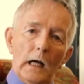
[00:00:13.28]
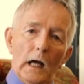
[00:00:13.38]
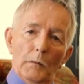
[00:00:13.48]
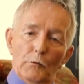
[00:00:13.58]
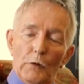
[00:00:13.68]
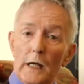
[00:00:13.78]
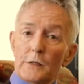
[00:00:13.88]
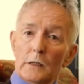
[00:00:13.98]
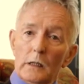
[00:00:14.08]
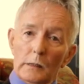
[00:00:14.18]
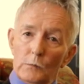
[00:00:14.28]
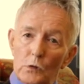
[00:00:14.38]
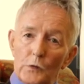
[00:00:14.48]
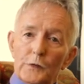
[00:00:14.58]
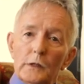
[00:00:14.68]
I'm a writer and an
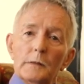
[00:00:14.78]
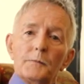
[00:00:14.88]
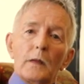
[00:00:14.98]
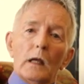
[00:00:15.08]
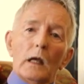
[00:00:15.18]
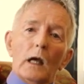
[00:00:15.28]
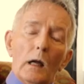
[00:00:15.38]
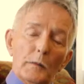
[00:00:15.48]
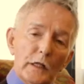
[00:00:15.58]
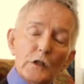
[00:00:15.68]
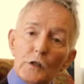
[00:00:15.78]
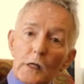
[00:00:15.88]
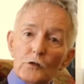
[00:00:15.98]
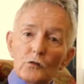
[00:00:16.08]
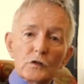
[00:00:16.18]
author. I'm an
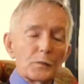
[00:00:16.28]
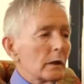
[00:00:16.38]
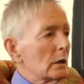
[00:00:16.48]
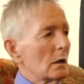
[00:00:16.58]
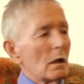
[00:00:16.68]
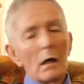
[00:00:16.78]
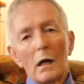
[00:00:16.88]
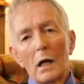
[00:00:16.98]
international speaker.